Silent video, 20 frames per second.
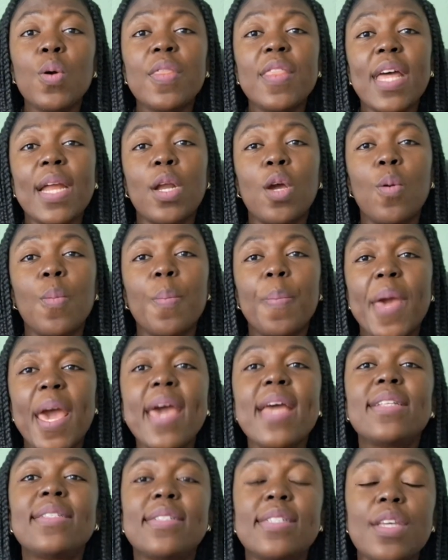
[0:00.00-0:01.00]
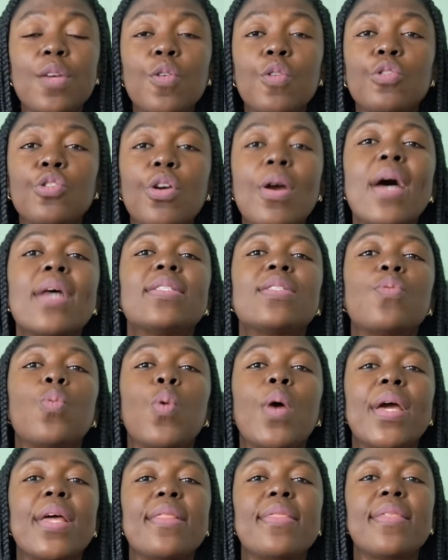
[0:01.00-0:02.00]
that compared zero trust
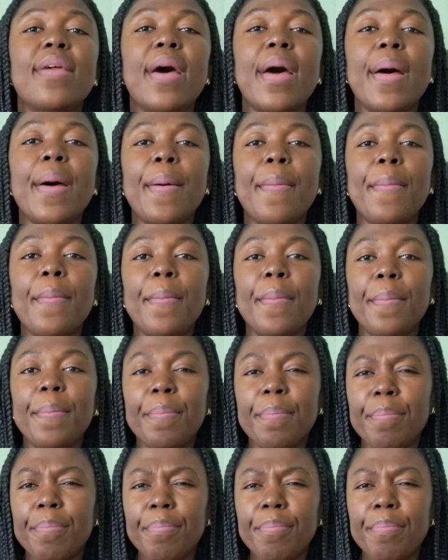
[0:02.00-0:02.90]
with 0